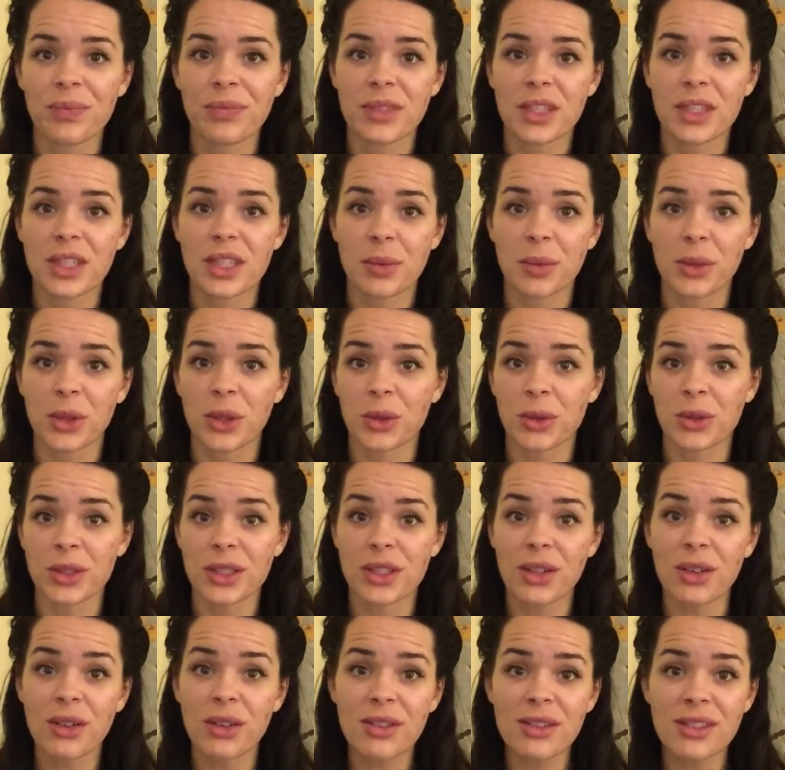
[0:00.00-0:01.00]
similar
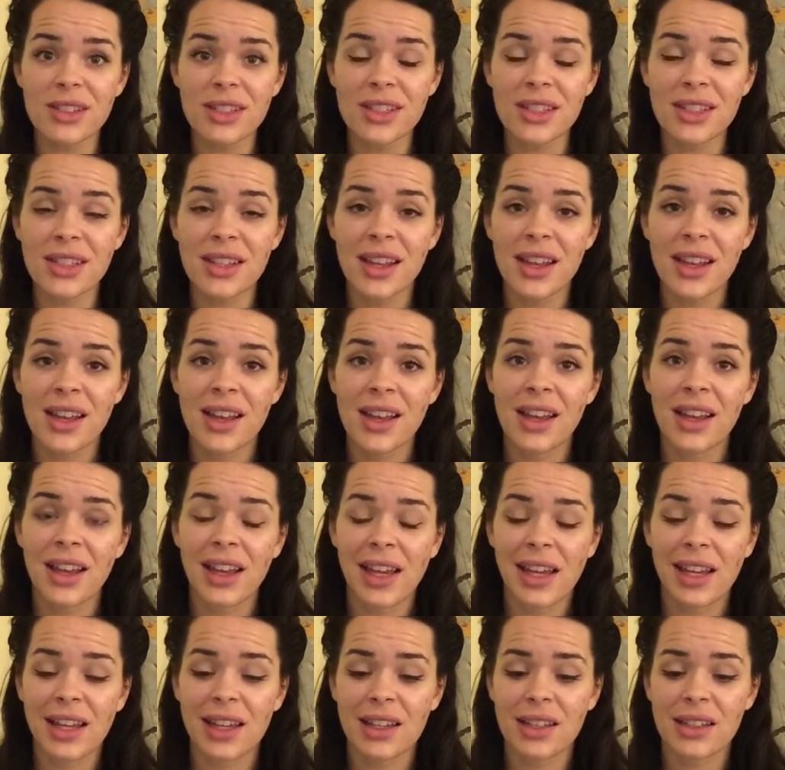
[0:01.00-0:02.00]
results.
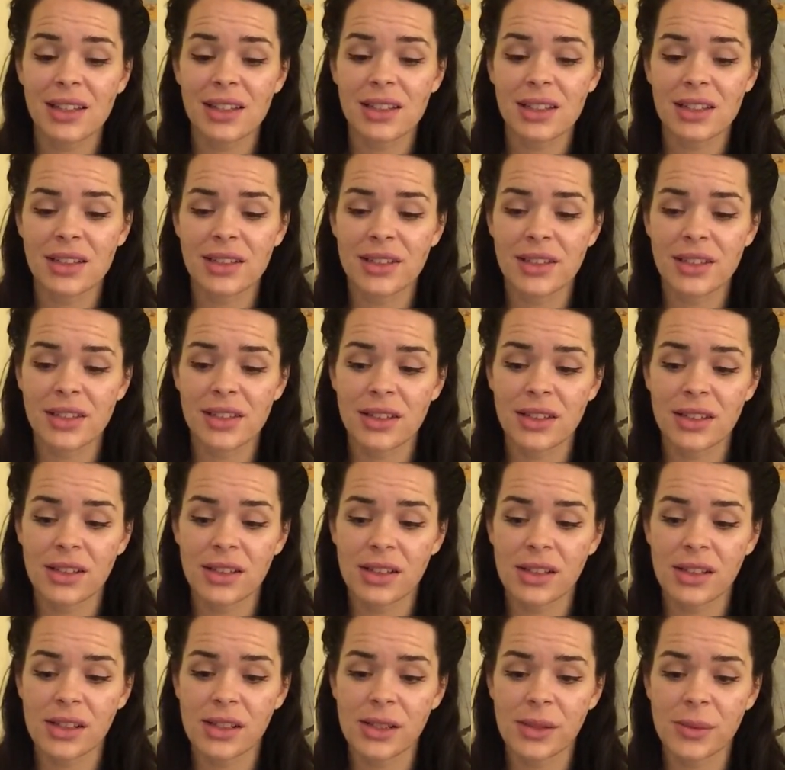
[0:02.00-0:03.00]
And
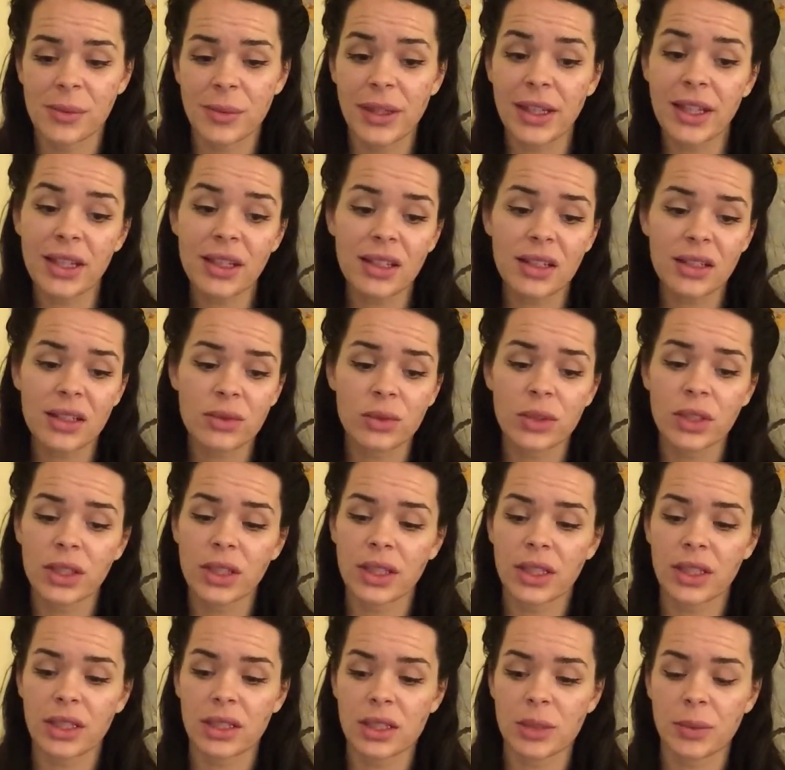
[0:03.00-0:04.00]
he didn't
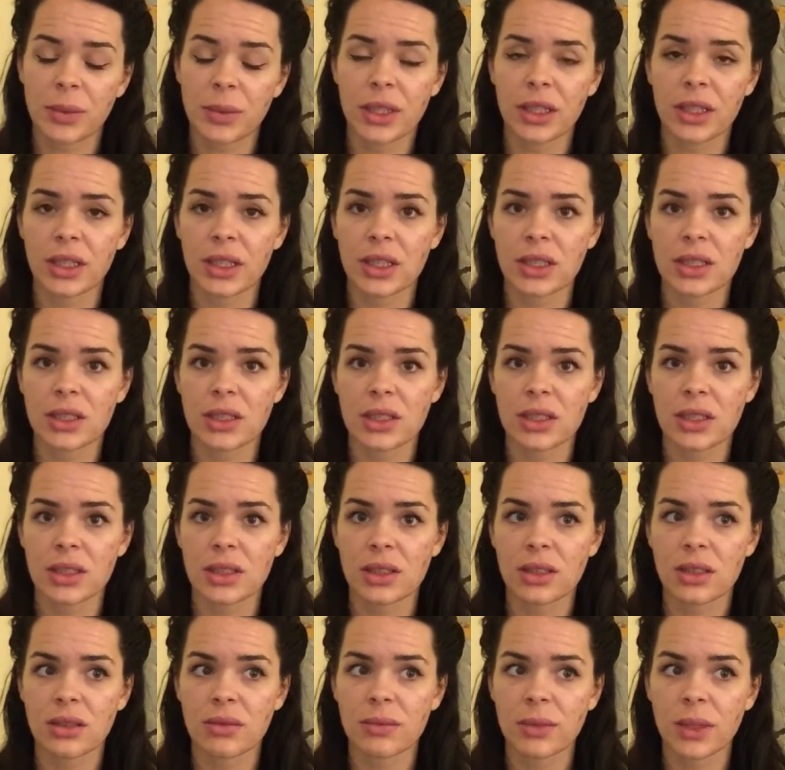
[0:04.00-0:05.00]
really
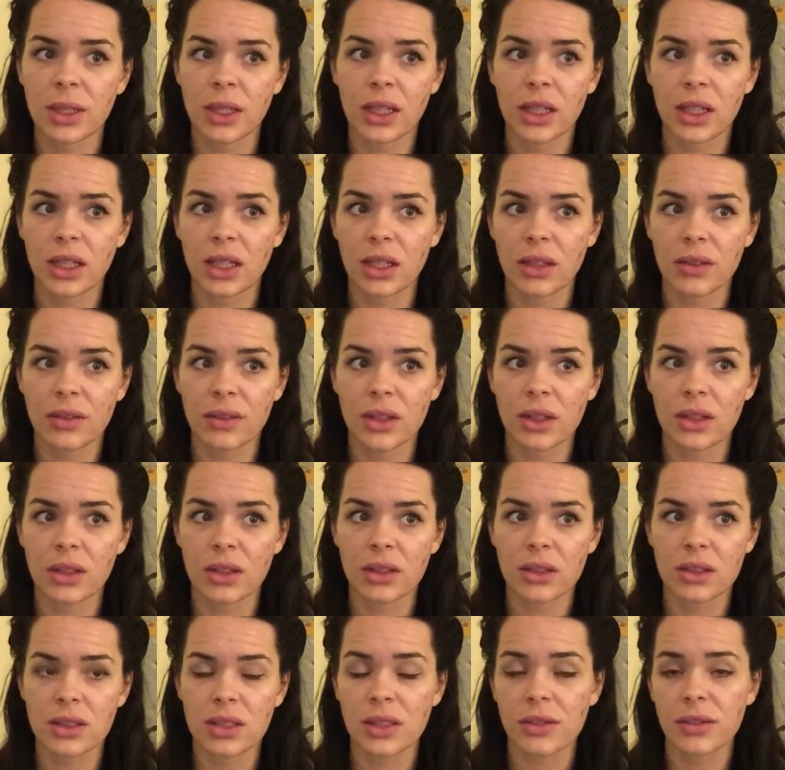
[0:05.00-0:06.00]
experience any of
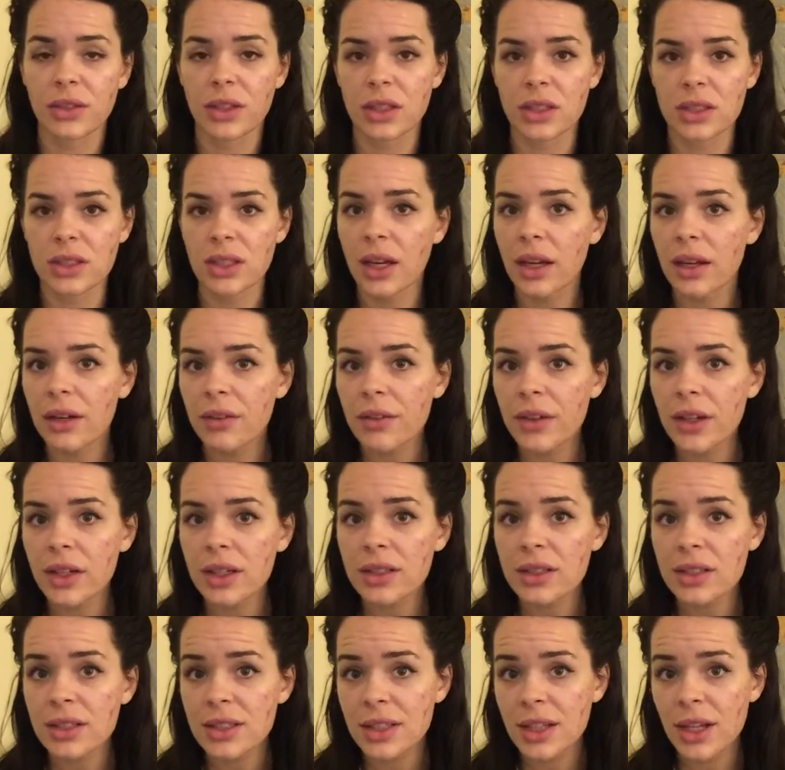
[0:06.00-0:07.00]
the severe side
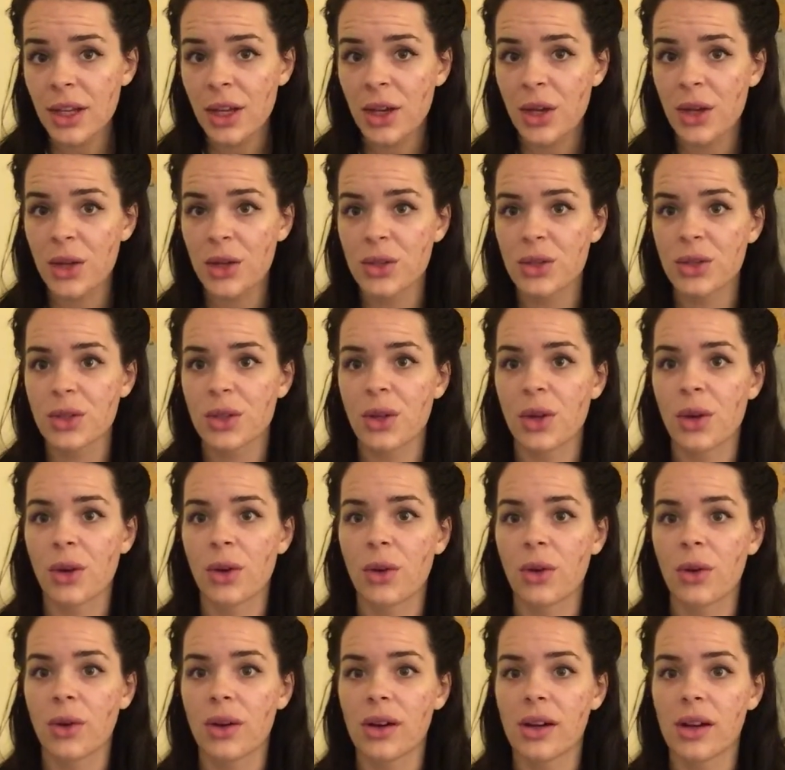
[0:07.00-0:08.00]
effects,
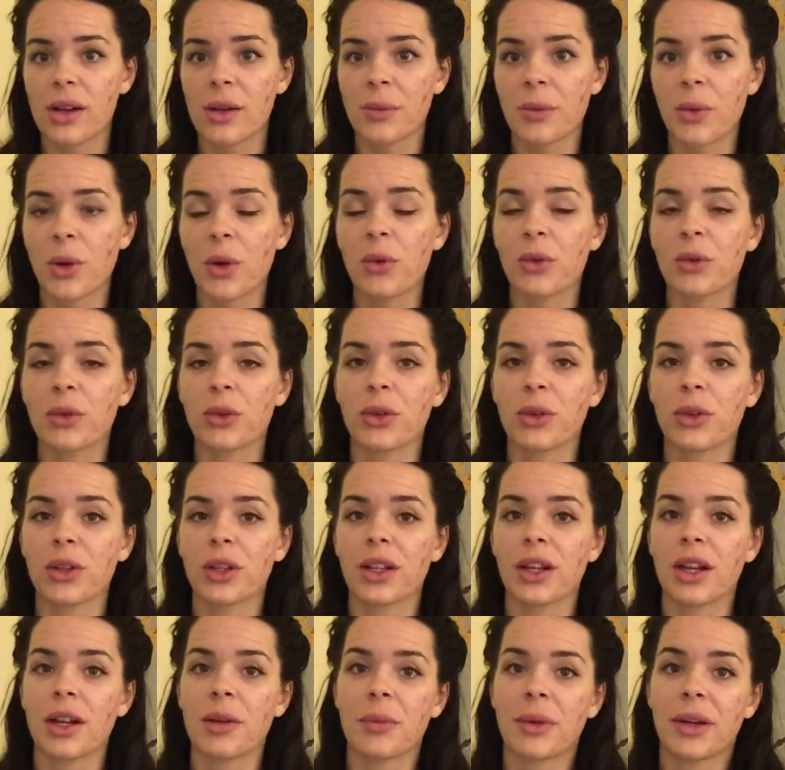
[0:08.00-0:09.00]
so I'm hopeful
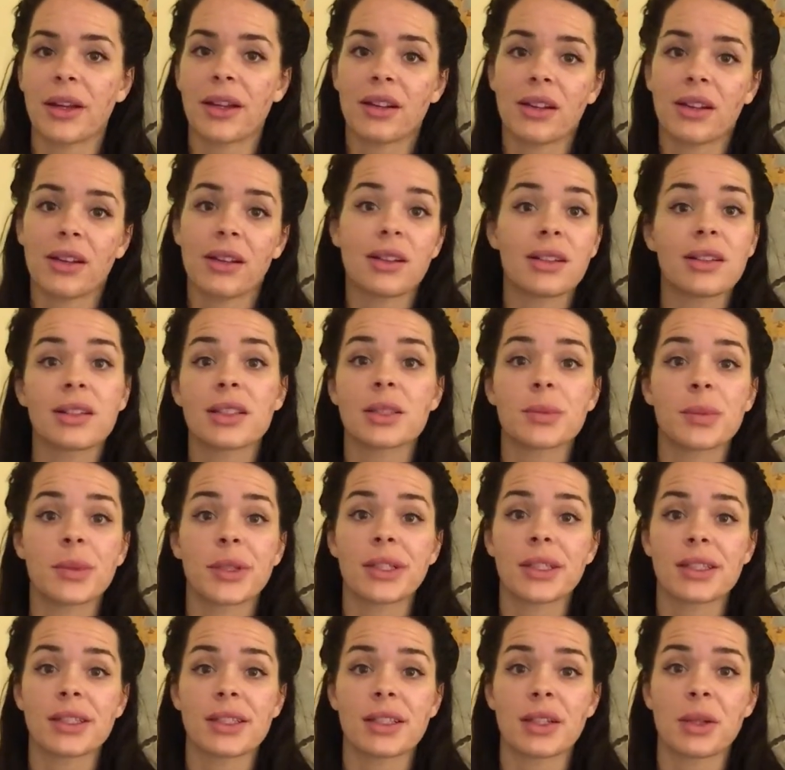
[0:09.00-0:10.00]
that I might not experience